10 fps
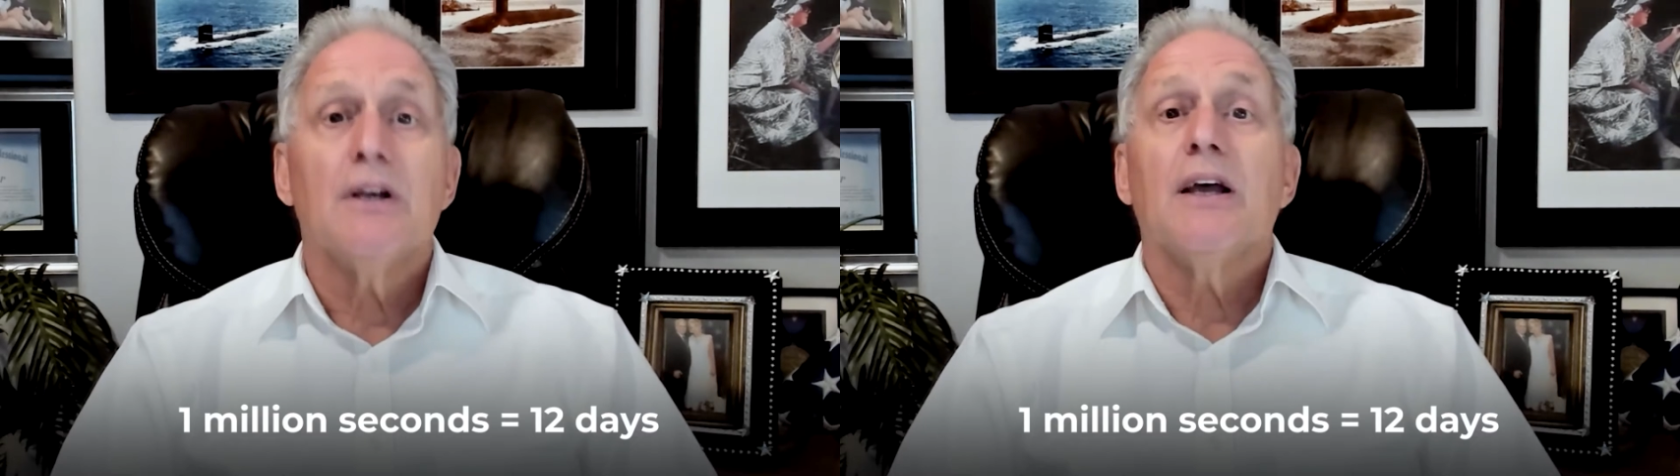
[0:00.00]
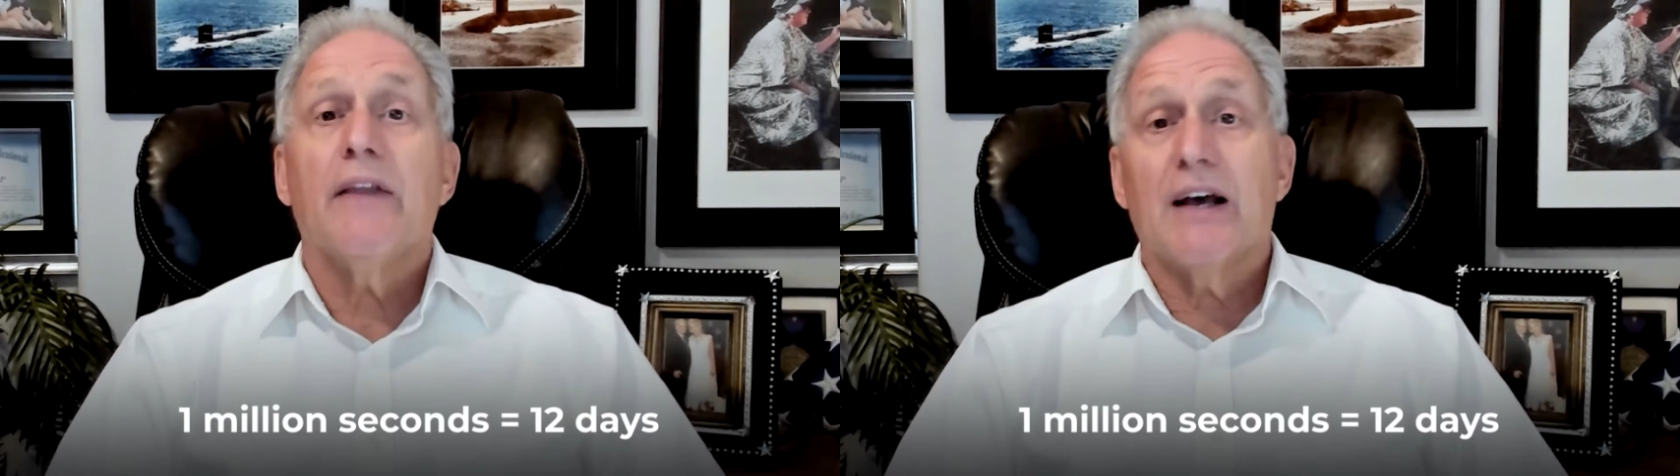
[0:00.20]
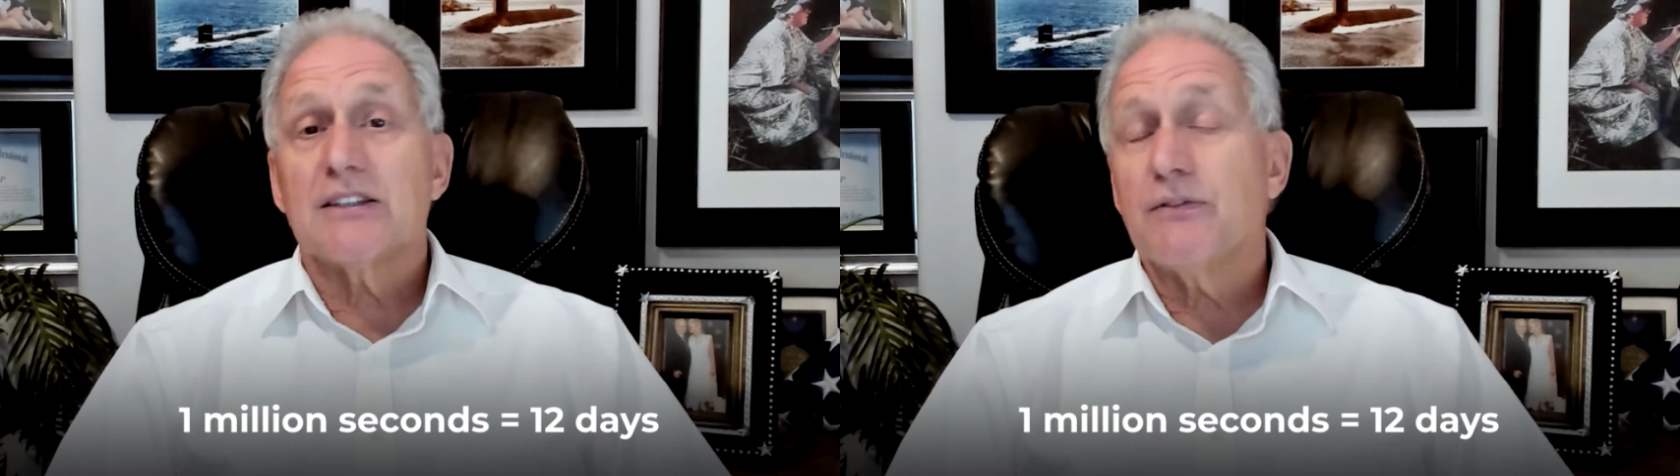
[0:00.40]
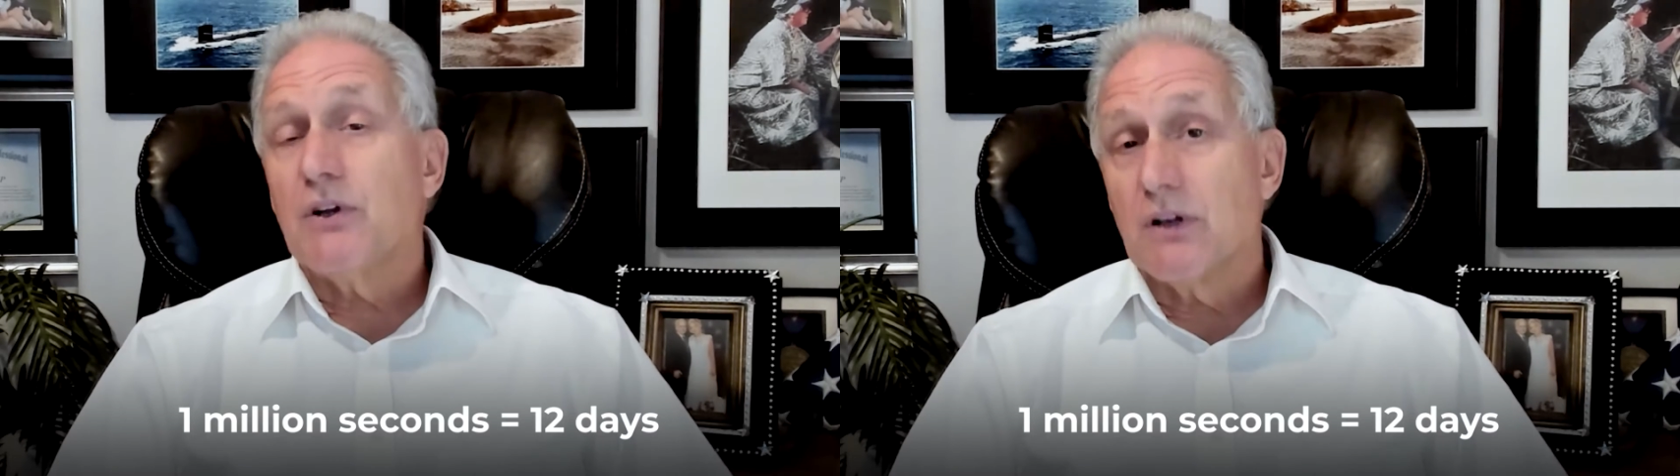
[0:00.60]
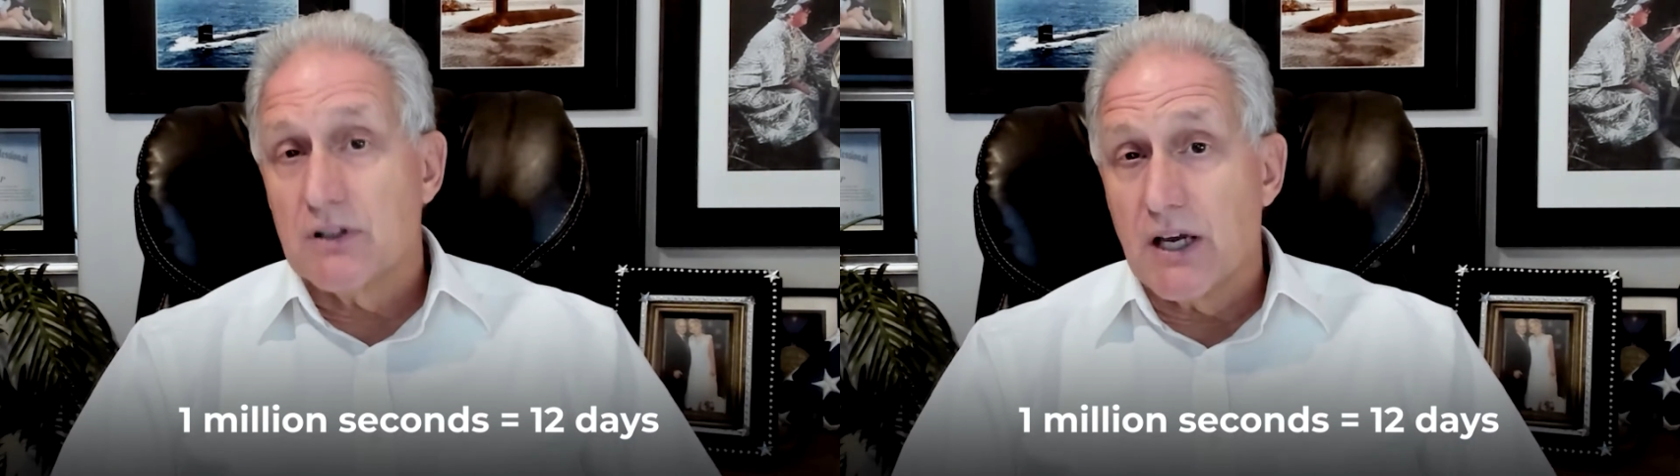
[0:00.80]
And that's if you
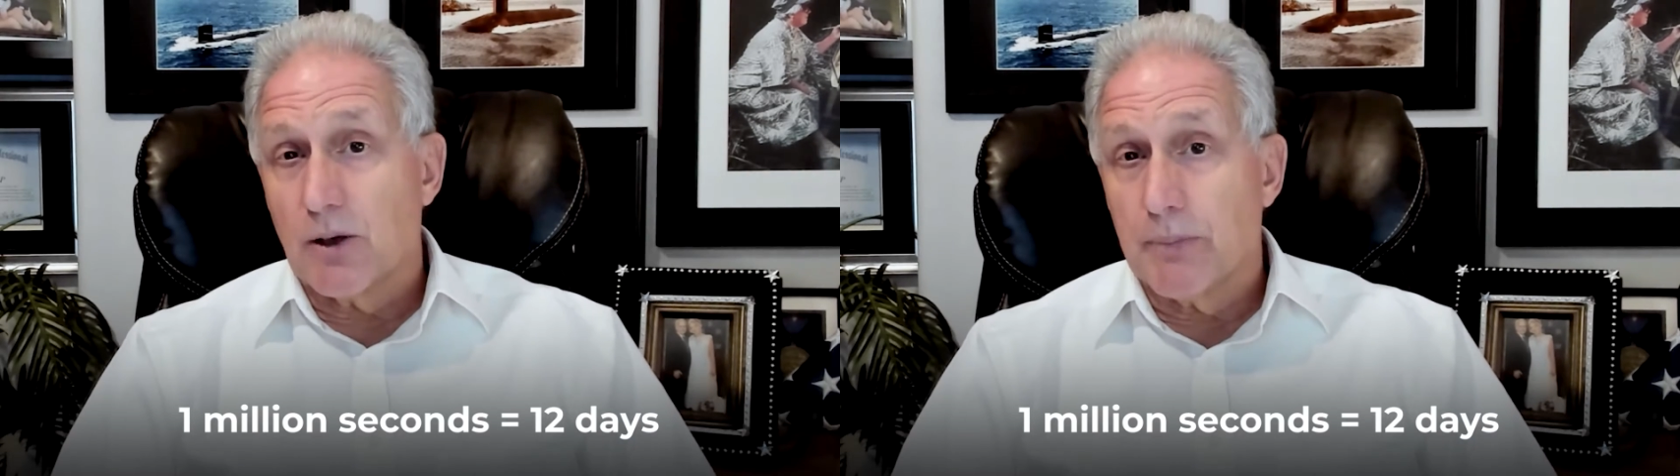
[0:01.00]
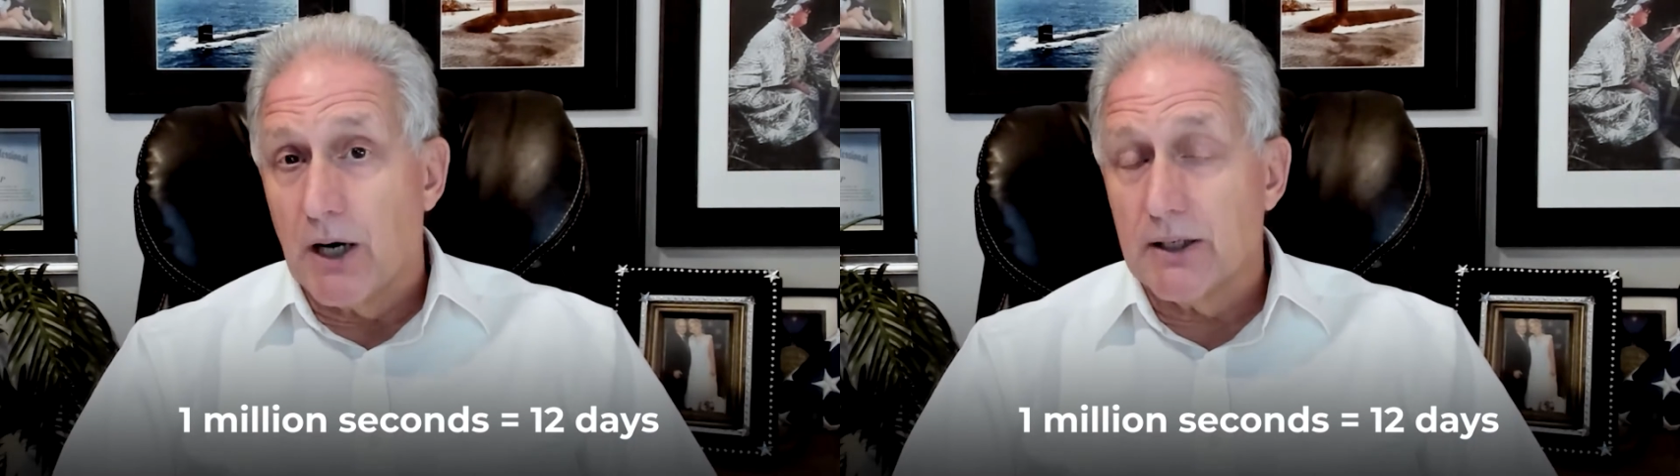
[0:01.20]
didn't take a potty